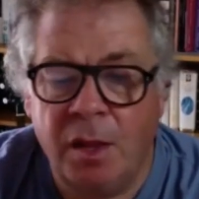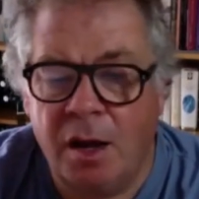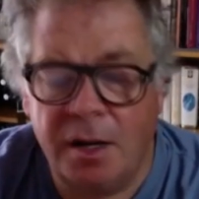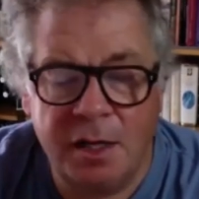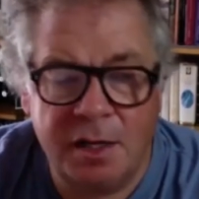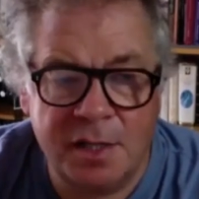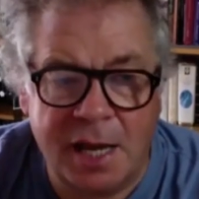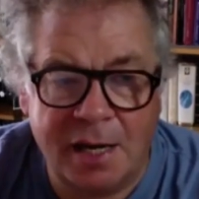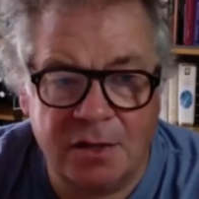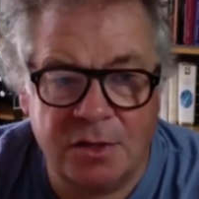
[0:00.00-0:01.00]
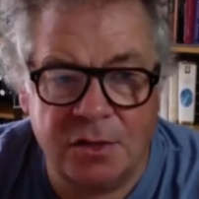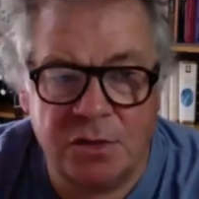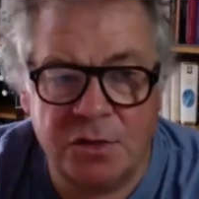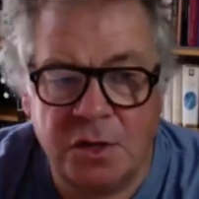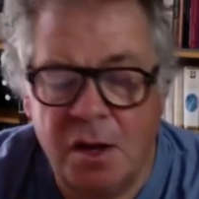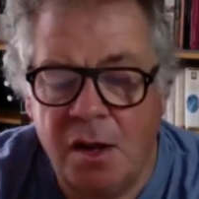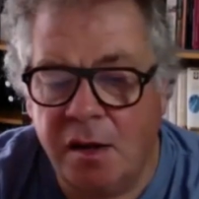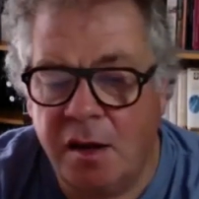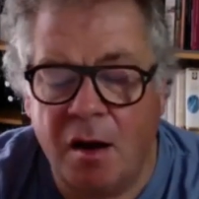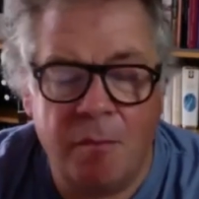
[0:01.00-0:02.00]
hike taxes,
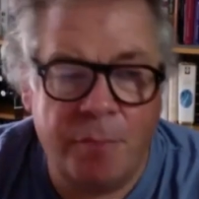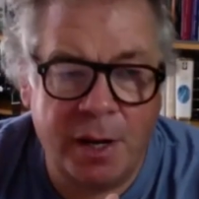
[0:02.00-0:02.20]
cut